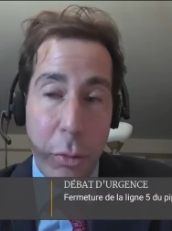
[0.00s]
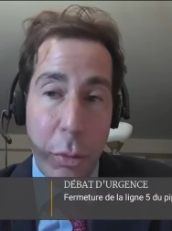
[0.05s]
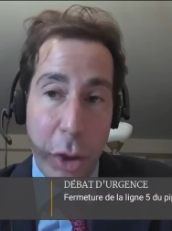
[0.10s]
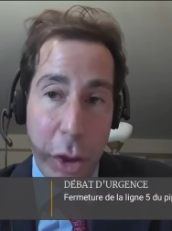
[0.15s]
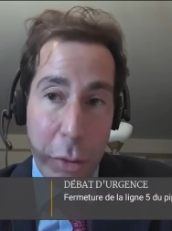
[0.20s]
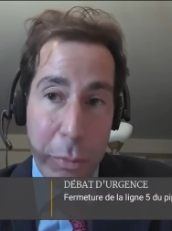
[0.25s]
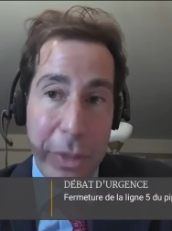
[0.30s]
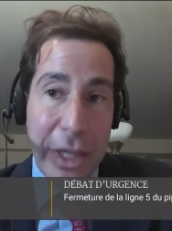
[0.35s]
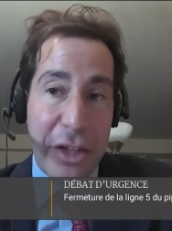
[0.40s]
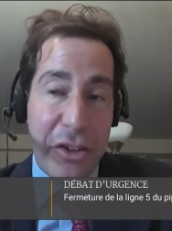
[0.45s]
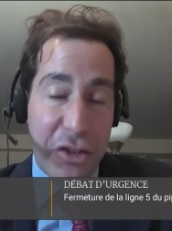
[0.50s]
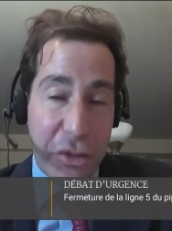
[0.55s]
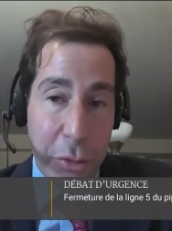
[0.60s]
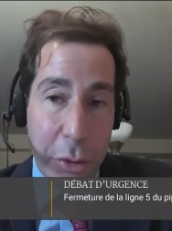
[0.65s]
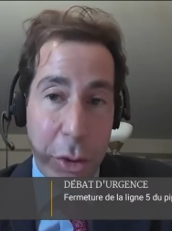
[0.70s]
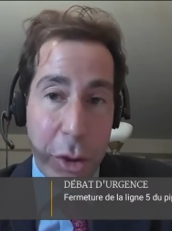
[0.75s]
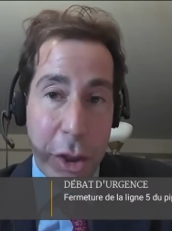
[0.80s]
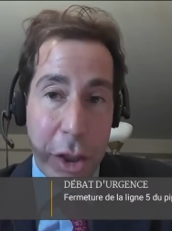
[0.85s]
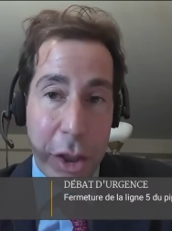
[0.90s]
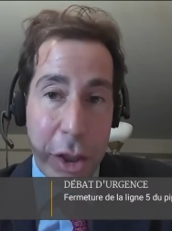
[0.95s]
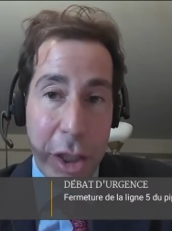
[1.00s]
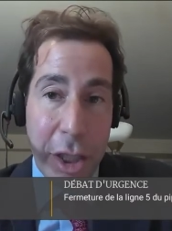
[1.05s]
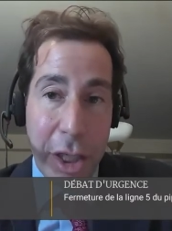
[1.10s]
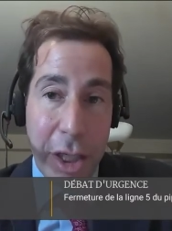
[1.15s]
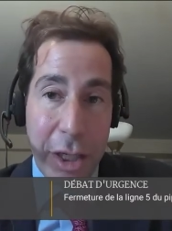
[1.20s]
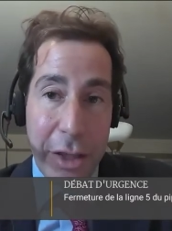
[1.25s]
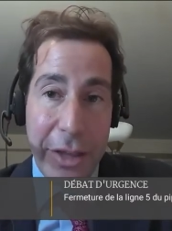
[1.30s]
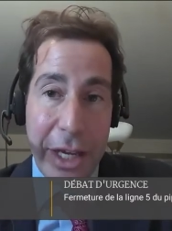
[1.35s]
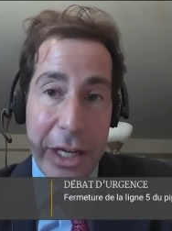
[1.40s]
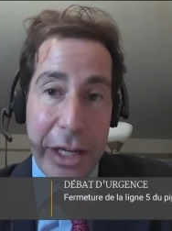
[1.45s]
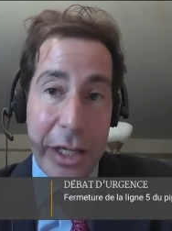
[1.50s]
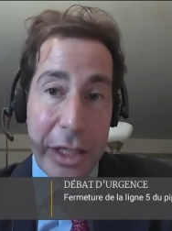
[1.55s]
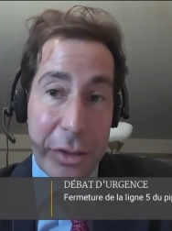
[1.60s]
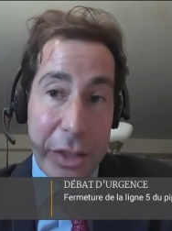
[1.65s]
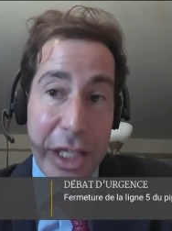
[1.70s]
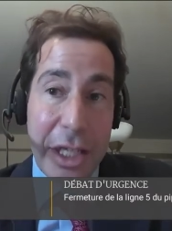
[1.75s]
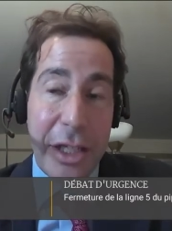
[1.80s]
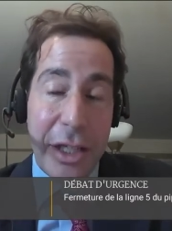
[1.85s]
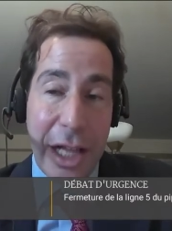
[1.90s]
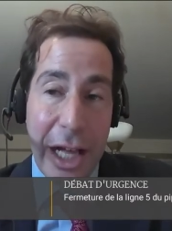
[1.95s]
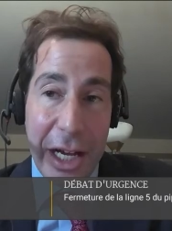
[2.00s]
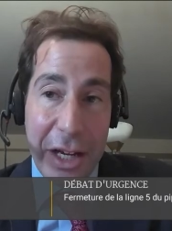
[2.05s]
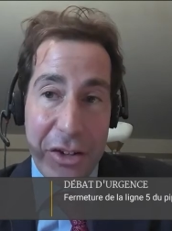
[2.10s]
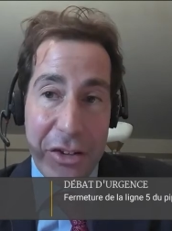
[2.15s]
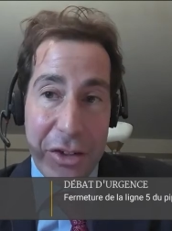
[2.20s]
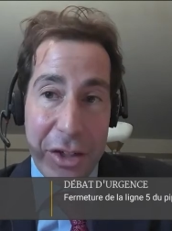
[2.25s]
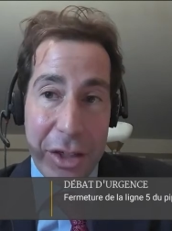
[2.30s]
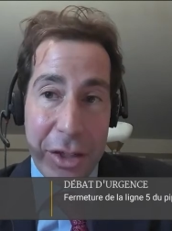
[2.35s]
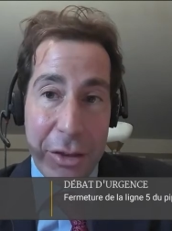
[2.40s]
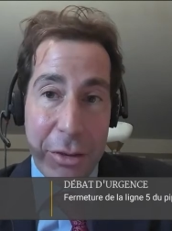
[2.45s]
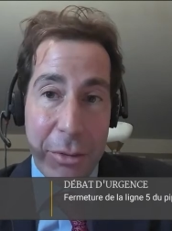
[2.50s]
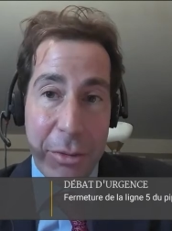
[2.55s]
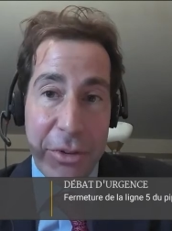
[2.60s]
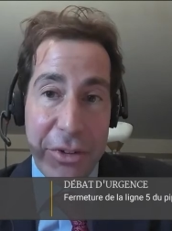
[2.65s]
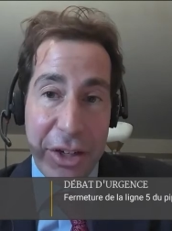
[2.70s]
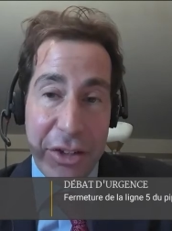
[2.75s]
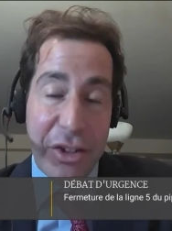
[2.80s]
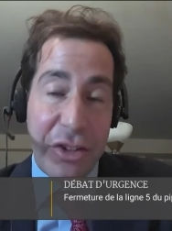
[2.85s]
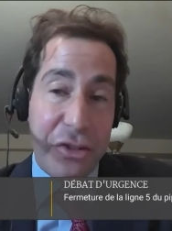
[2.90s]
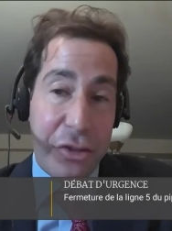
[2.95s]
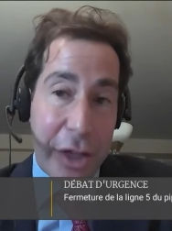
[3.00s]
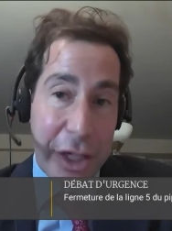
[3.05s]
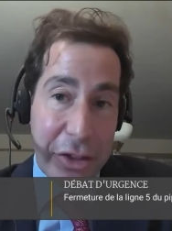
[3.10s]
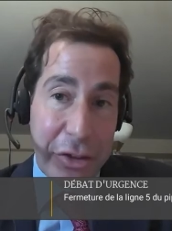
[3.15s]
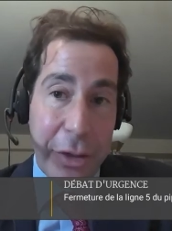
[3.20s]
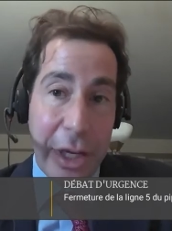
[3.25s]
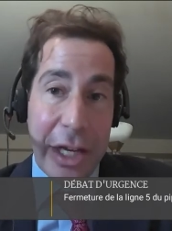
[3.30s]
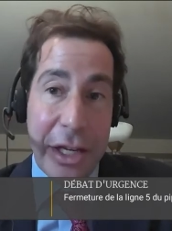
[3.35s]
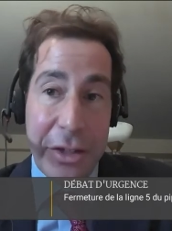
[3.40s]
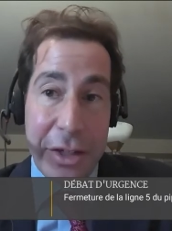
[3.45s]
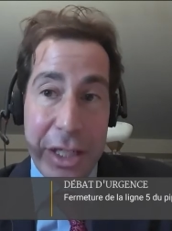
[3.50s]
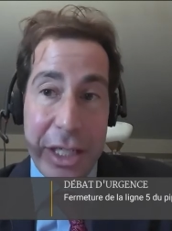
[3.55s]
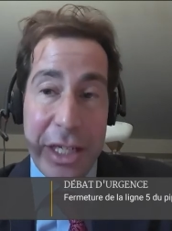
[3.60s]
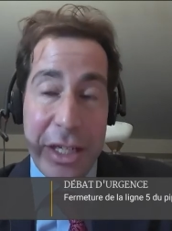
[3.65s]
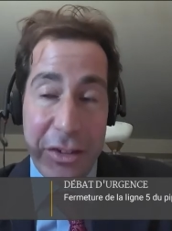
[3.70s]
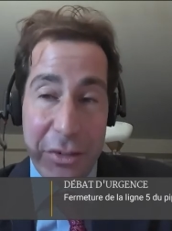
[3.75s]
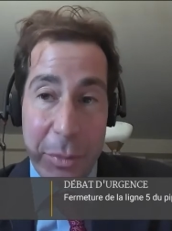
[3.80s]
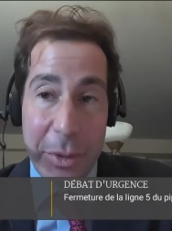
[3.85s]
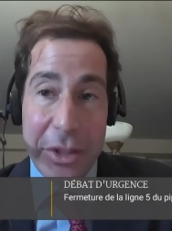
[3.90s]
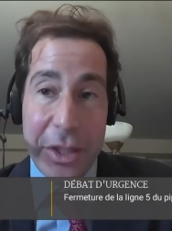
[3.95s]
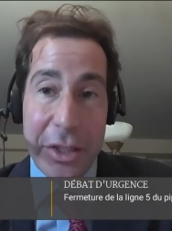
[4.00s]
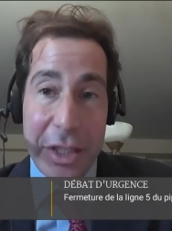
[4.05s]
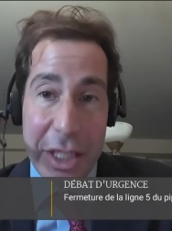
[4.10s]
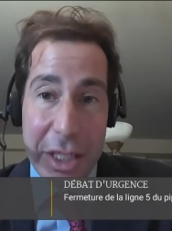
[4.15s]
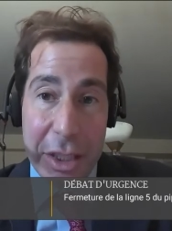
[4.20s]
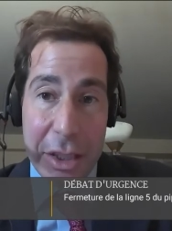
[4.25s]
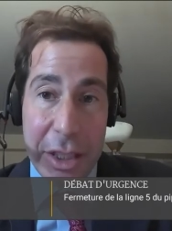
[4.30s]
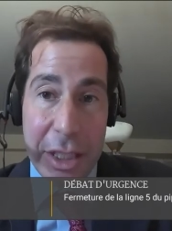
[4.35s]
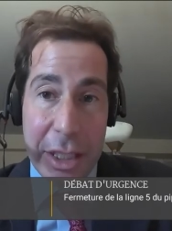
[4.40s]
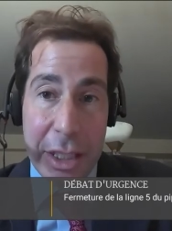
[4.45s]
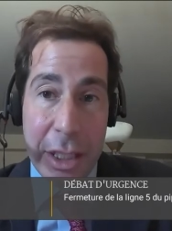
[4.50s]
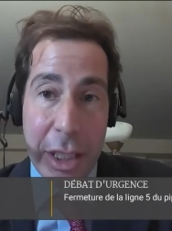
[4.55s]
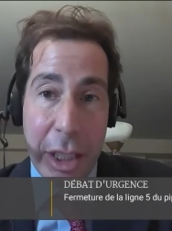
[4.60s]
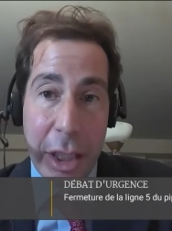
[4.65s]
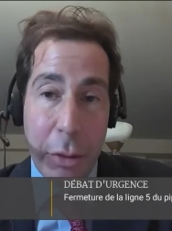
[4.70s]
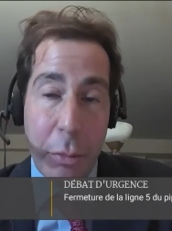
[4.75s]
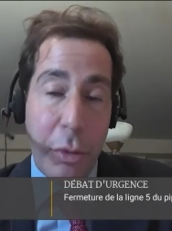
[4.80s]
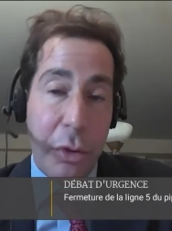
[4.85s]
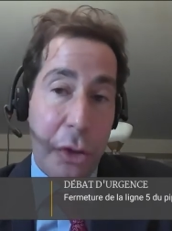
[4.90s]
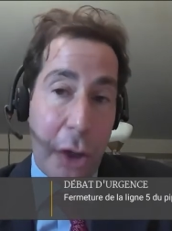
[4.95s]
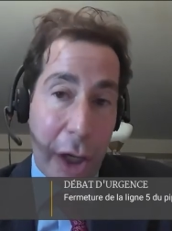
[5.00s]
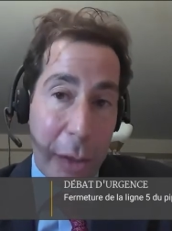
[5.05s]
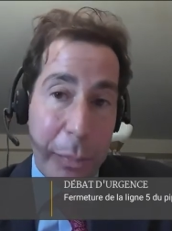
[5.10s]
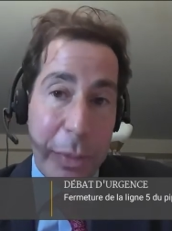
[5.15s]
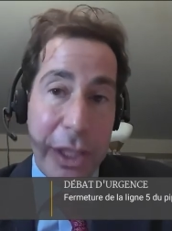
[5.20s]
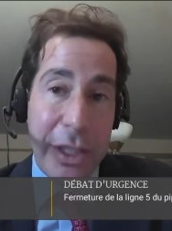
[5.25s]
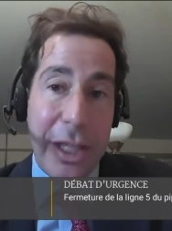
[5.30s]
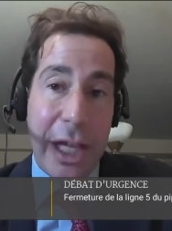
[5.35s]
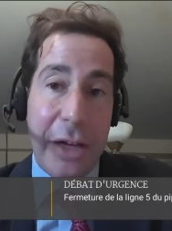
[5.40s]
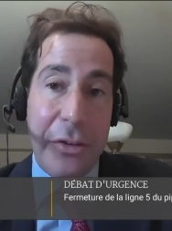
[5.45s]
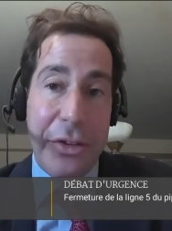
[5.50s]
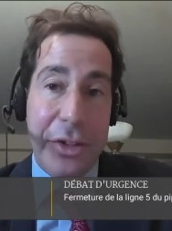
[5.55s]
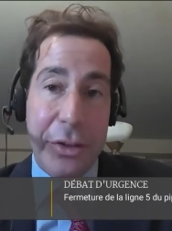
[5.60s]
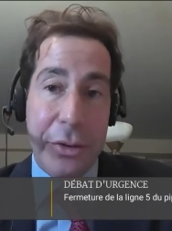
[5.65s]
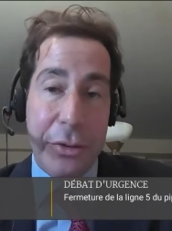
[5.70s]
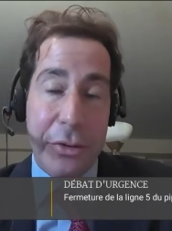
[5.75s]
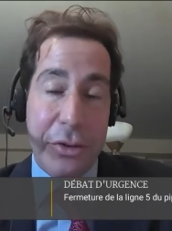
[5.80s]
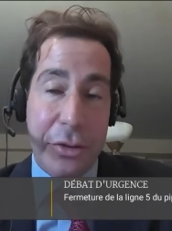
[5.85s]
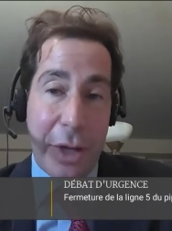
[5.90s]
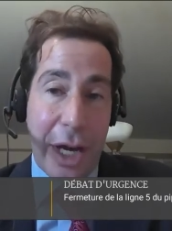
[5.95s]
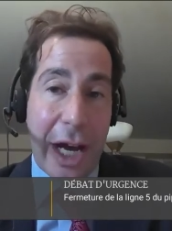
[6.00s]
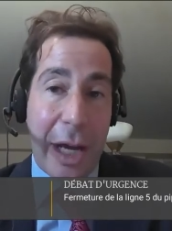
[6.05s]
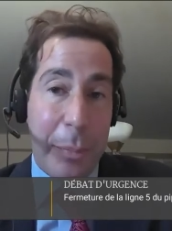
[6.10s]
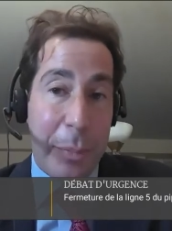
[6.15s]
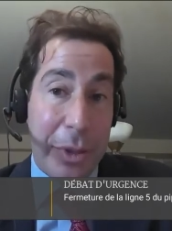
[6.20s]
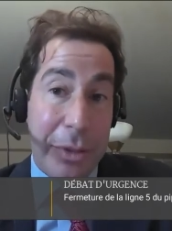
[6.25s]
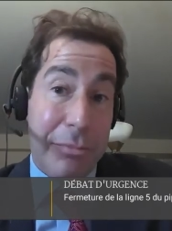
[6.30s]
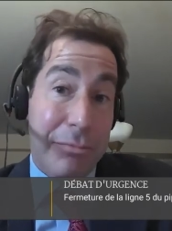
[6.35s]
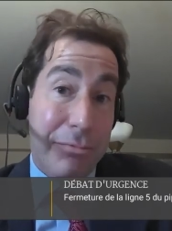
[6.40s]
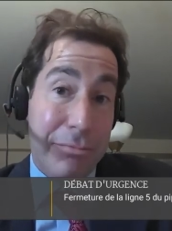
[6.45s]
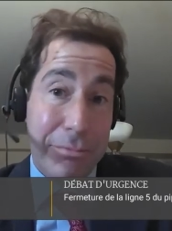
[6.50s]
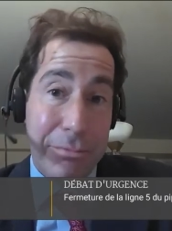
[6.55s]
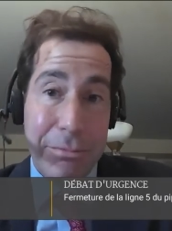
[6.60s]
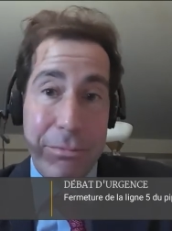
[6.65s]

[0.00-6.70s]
will make sure that an illegal action, such as trying to end an easement illegally, will not be allowed to, to happen.